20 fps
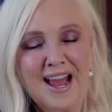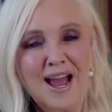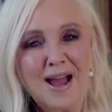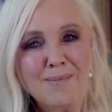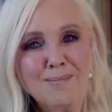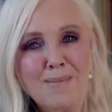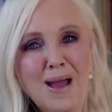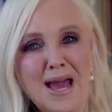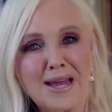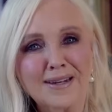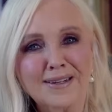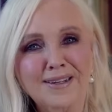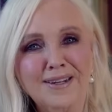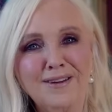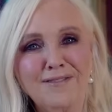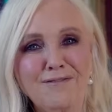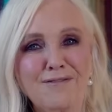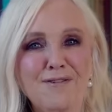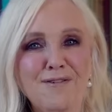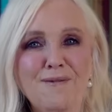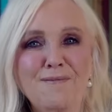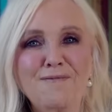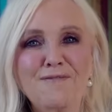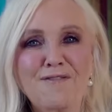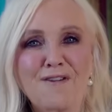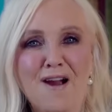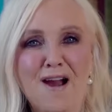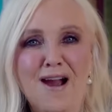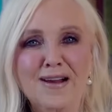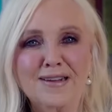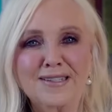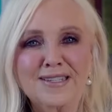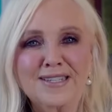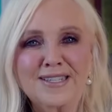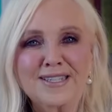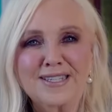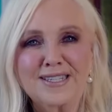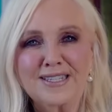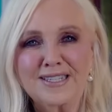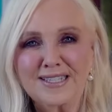Madeline from
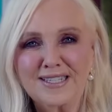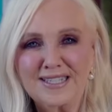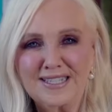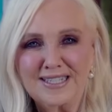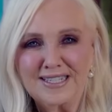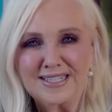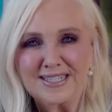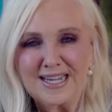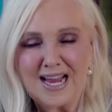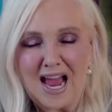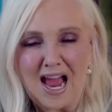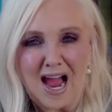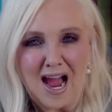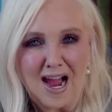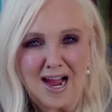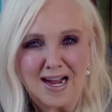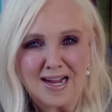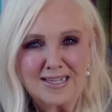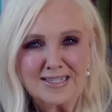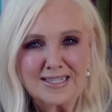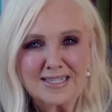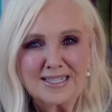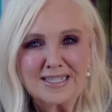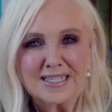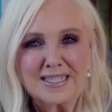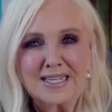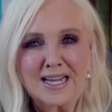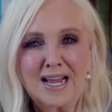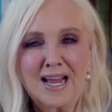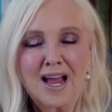France asks,